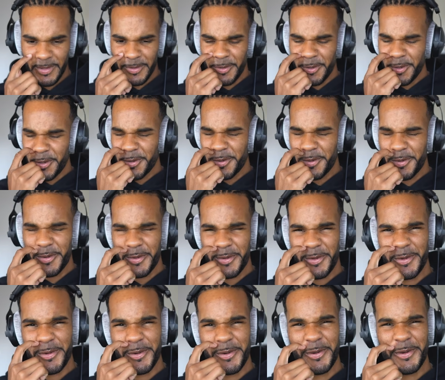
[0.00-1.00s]

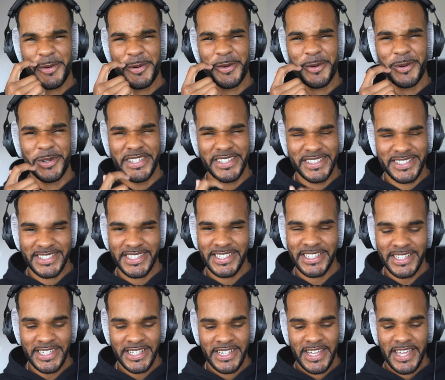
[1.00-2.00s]
Woo! You
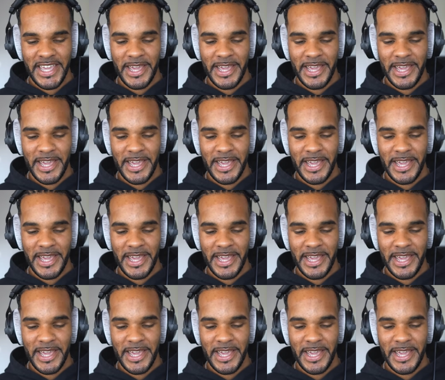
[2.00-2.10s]
see?